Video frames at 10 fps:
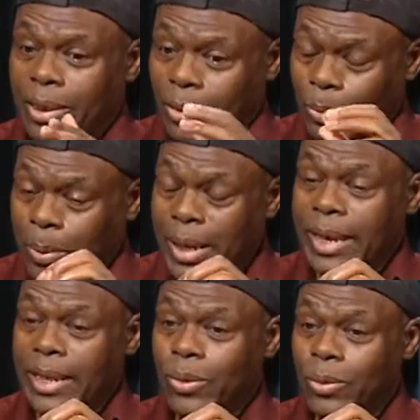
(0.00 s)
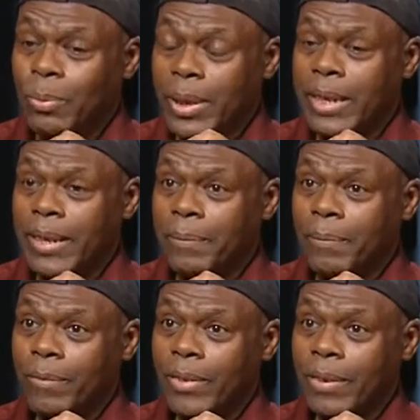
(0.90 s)
to play,
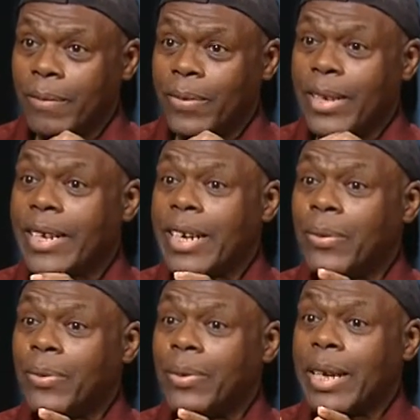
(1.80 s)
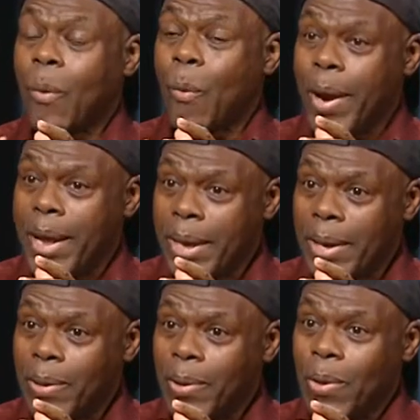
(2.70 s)
figured out a
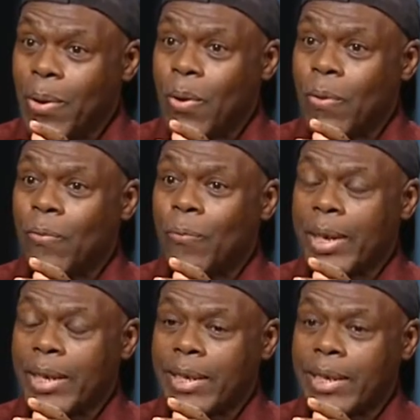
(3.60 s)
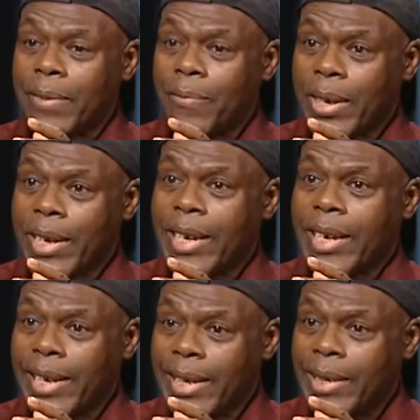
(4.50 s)
way of making a very
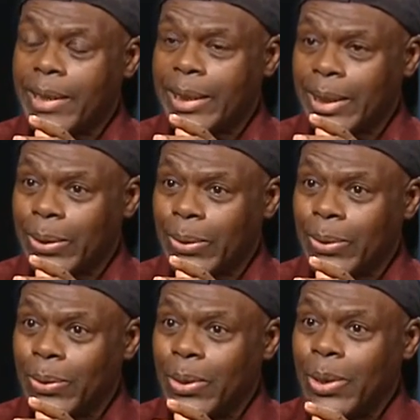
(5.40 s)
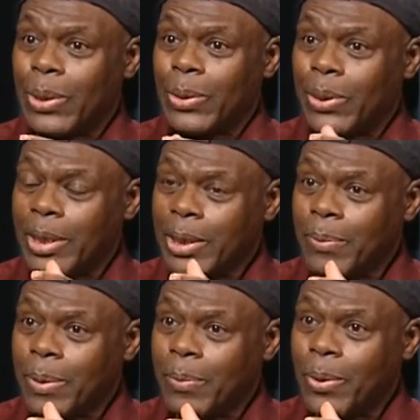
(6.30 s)
clear signal to these
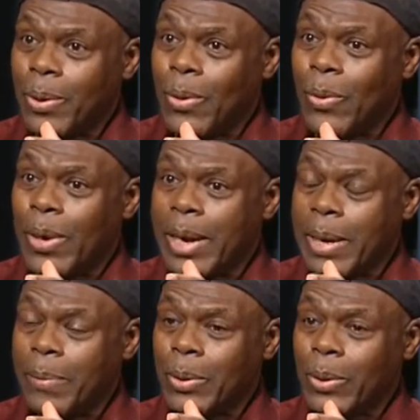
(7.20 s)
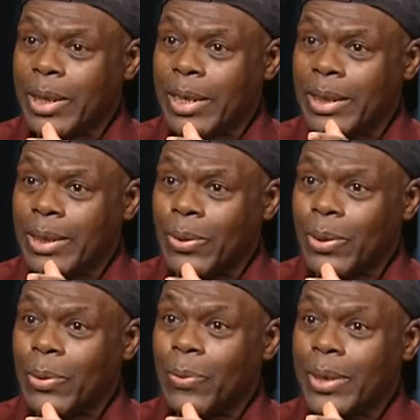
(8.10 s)
people who keep talking the
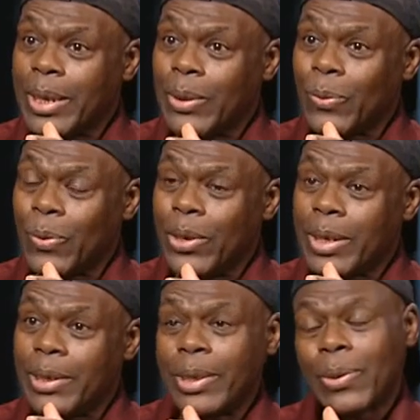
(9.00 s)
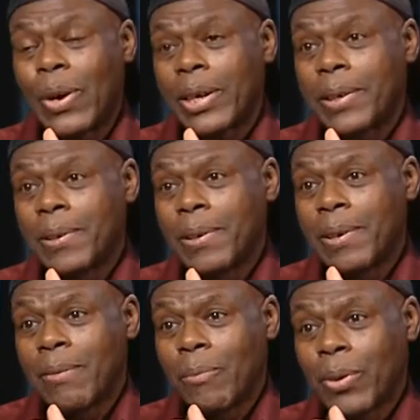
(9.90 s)
talk without walking the talk.
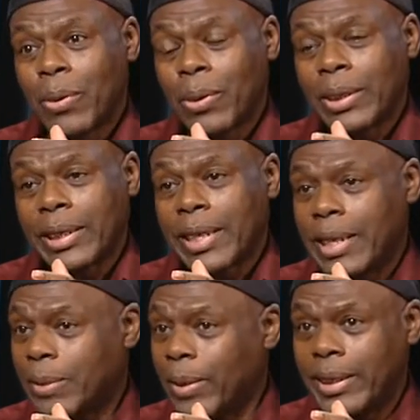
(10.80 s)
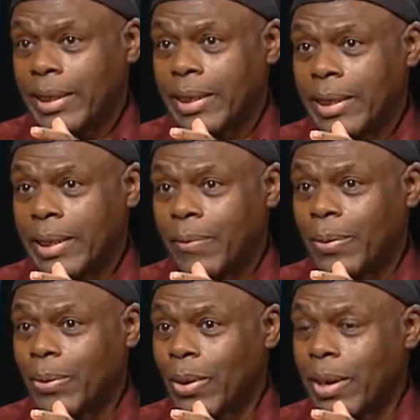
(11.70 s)
Because let's face it, if
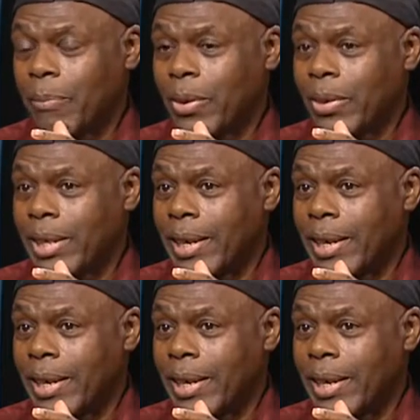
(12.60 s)
you talk about